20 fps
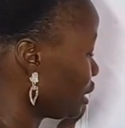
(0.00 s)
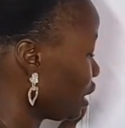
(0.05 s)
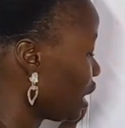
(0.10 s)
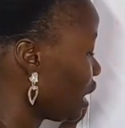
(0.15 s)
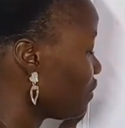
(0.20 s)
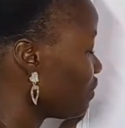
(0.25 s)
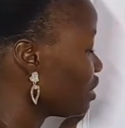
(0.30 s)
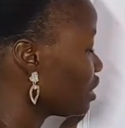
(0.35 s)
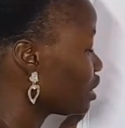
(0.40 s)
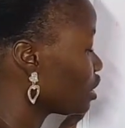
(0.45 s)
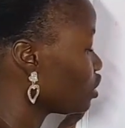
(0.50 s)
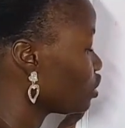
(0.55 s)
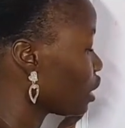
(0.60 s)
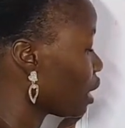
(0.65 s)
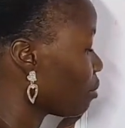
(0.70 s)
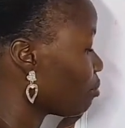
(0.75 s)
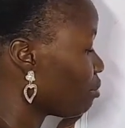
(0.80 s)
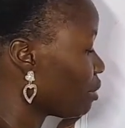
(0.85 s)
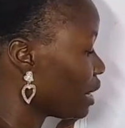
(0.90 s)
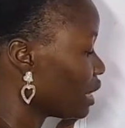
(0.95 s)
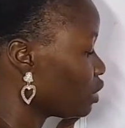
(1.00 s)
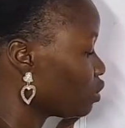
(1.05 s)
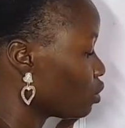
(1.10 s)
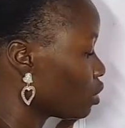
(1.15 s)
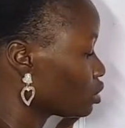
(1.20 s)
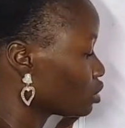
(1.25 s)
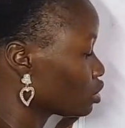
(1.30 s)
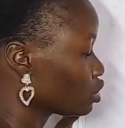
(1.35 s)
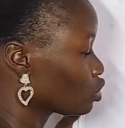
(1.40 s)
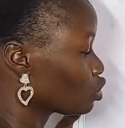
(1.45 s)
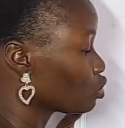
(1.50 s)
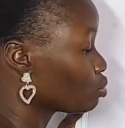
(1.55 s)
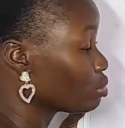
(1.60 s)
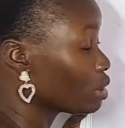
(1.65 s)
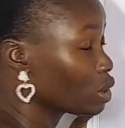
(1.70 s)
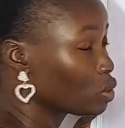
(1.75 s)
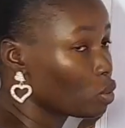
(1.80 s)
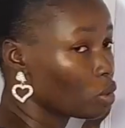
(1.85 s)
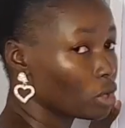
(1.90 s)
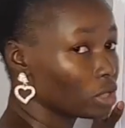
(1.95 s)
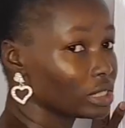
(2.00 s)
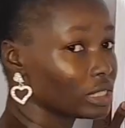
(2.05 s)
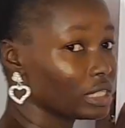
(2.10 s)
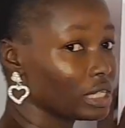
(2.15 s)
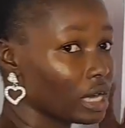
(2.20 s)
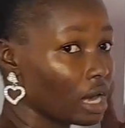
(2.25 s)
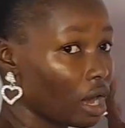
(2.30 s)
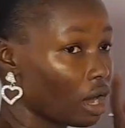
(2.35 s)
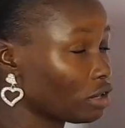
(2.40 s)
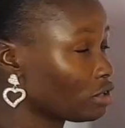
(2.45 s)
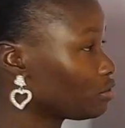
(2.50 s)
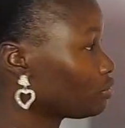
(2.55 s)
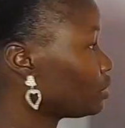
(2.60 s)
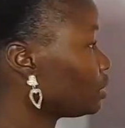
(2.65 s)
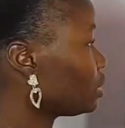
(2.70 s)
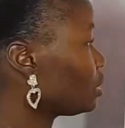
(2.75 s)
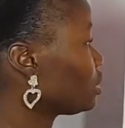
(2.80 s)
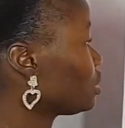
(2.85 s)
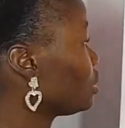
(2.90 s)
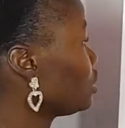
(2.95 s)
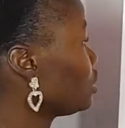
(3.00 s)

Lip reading: you are buying what to make what the outfit.